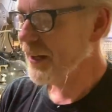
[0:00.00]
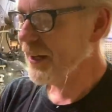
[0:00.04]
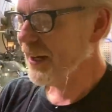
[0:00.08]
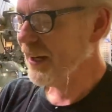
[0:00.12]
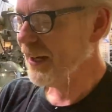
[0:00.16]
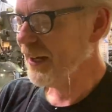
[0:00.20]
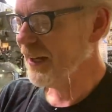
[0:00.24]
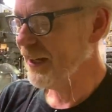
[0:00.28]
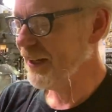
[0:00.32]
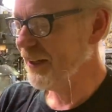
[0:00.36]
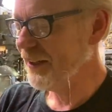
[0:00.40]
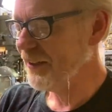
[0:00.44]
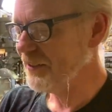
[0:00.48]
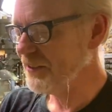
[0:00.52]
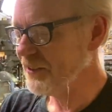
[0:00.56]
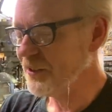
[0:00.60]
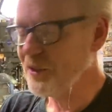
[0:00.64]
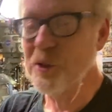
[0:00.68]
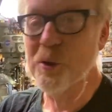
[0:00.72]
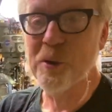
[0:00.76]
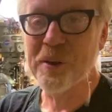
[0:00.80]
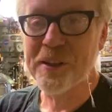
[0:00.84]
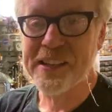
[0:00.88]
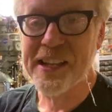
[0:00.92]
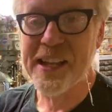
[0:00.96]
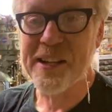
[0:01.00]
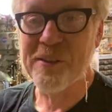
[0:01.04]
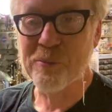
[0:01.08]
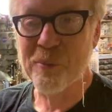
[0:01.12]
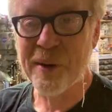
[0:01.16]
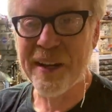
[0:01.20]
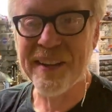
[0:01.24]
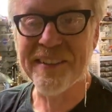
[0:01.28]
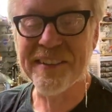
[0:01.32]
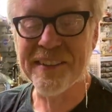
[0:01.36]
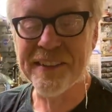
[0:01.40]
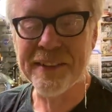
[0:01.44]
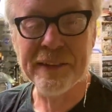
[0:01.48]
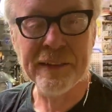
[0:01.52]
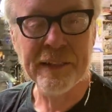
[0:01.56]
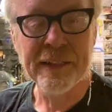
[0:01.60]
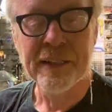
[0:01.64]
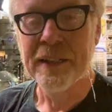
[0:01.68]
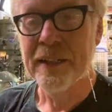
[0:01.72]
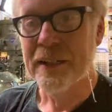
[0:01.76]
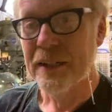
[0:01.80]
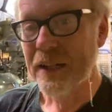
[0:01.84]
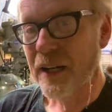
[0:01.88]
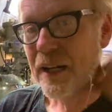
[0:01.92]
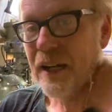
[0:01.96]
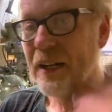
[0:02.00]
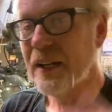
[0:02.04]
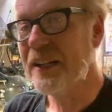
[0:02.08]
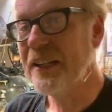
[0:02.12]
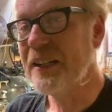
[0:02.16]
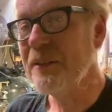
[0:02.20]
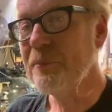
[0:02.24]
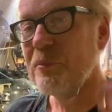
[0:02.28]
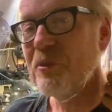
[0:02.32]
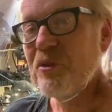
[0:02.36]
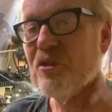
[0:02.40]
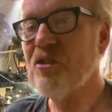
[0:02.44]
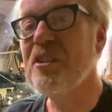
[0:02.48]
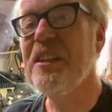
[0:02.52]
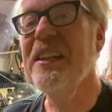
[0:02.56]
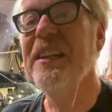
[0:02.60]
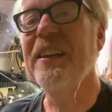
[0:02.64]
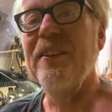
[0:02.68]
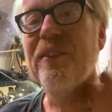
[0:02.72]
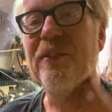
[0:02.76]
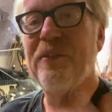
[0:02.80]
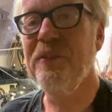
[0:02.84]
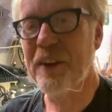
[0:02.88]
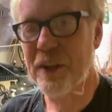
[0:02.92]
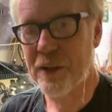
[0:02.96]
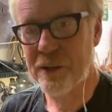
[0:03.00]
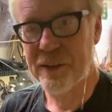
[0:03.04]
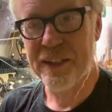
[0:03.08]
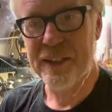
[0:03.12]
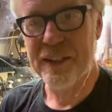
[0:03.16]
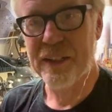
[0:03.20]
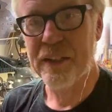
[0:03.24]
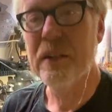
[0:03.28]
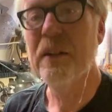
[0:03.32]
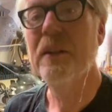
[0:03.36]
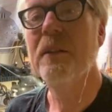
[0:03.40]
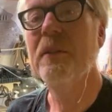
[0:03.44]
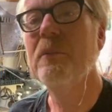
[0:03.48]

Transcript: Uh, the urethane resin, uh, it machines very.